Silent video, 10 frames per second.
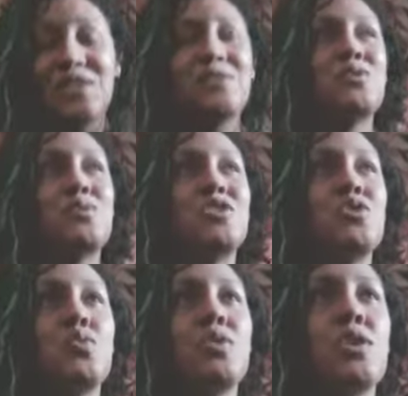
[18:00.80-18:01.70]
channels, which
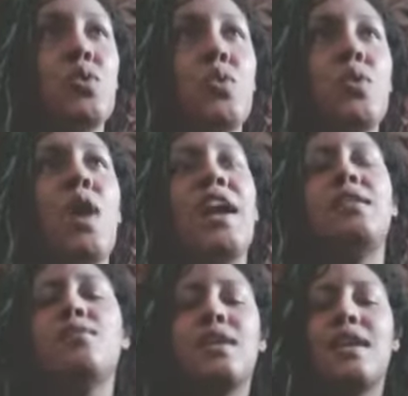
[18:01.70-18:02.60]
is really cool. I
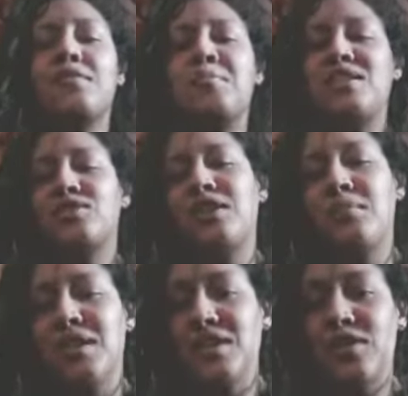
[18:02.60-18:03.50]
don't think everybody's trying
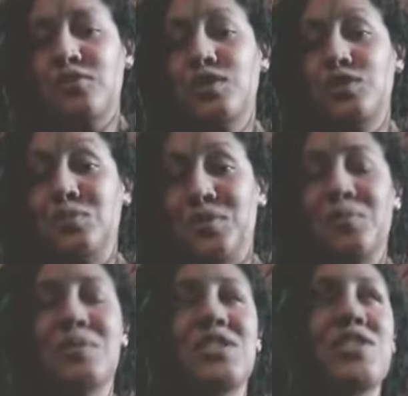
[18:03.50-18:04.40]
to be a
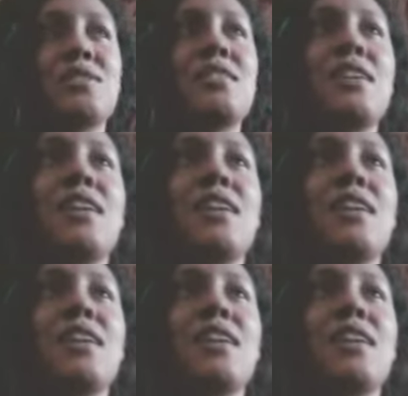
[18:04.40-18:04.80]
YouTuber, which is,